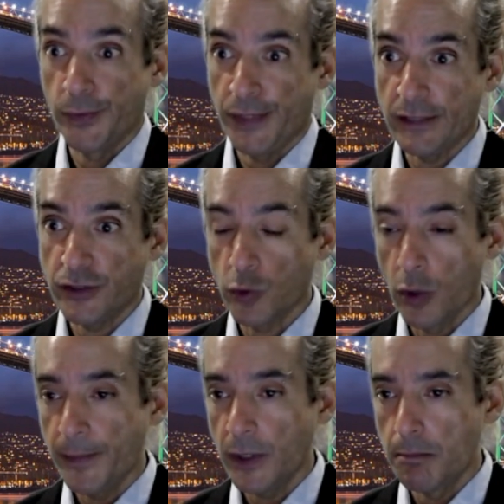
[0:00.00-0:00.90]
with that
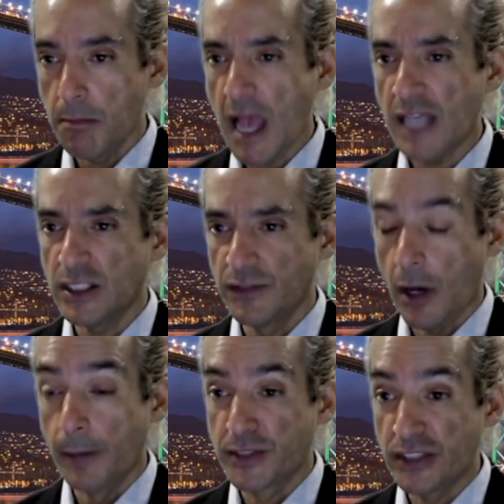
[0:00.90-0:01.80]
Scorpio massive
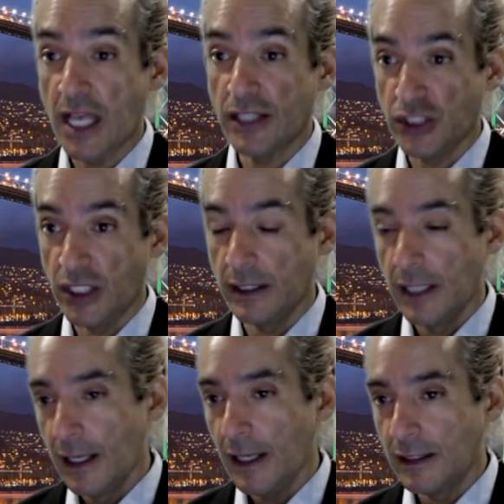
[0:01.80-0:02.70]
obsession
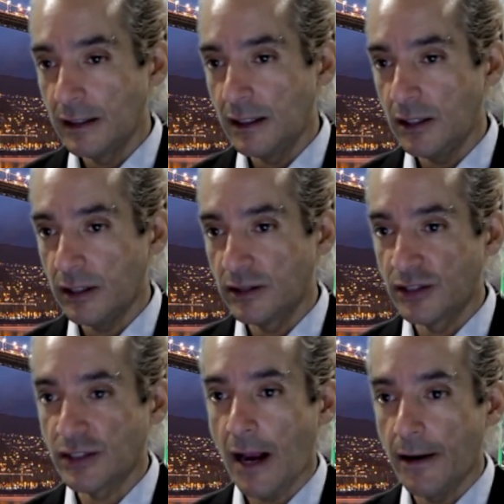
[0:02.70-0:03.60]
and their
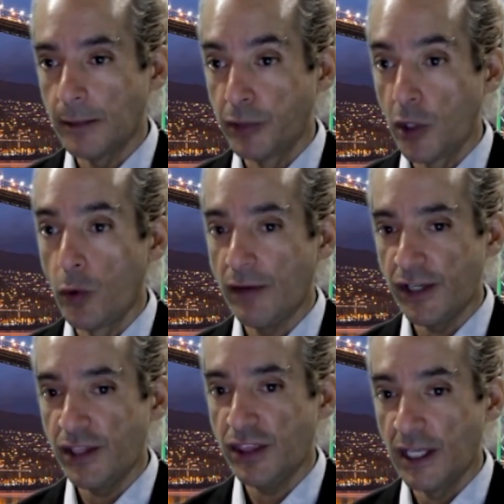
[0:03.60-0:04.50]
desire to blow
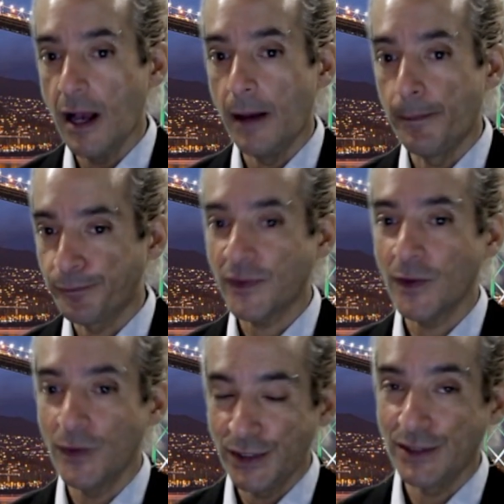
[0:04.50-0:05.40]
everything up
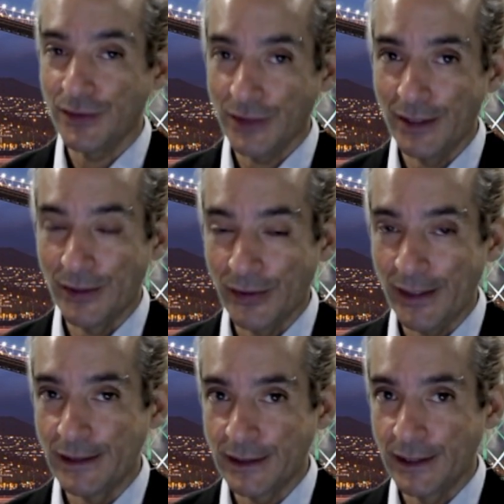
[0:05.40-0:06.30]
which isn't really the
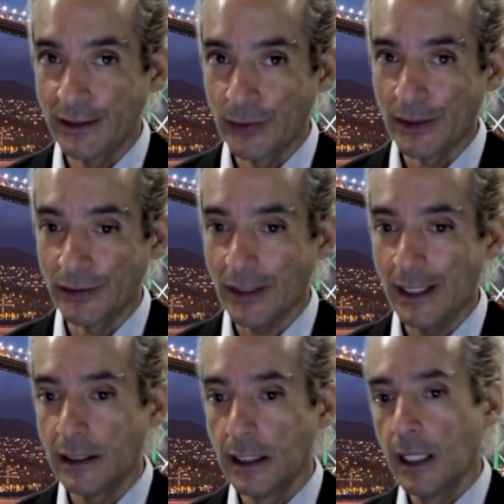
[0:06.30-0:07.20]
greatest thing in the world,
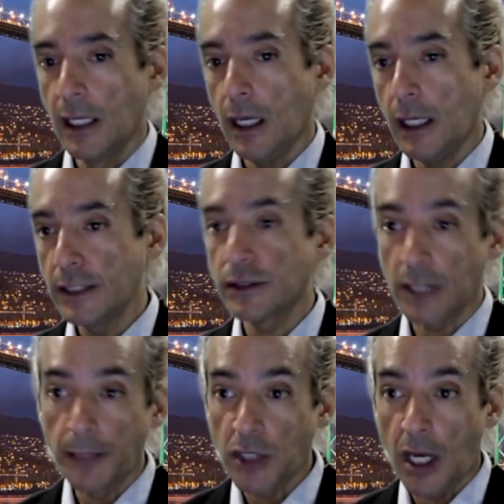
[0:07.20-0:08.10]
right? Uh, it is
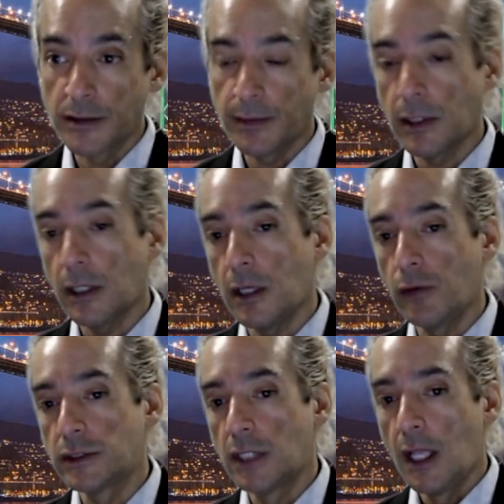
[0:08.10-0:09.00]
sometimes, but not
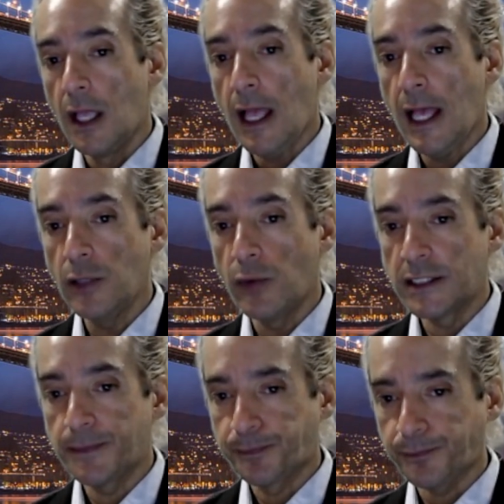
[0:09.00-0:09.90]
always.
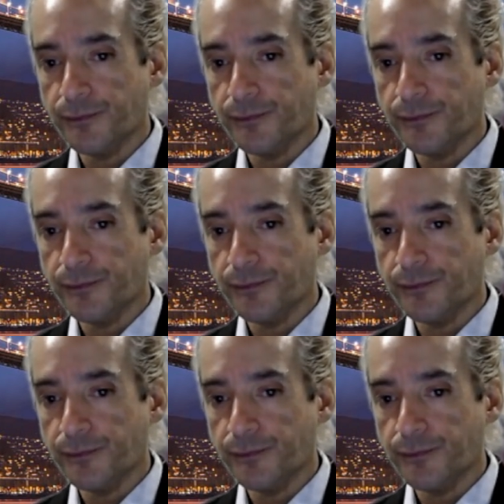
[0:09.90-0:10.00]
Anyways,